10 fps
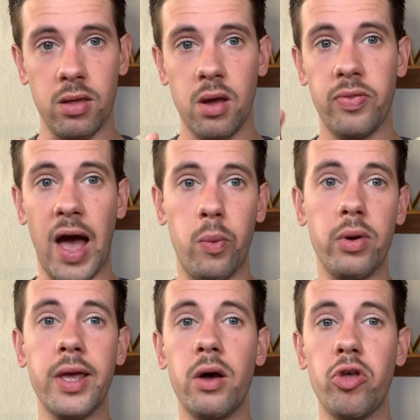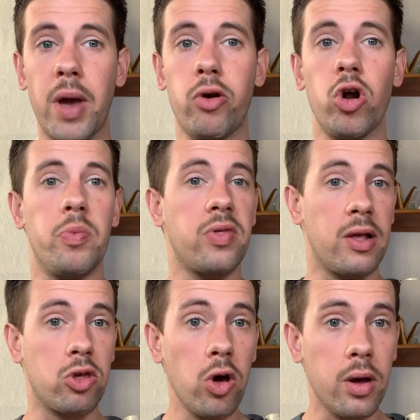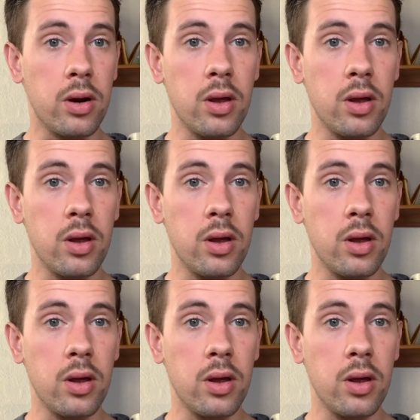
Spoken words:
That will kill the microbes. That's good.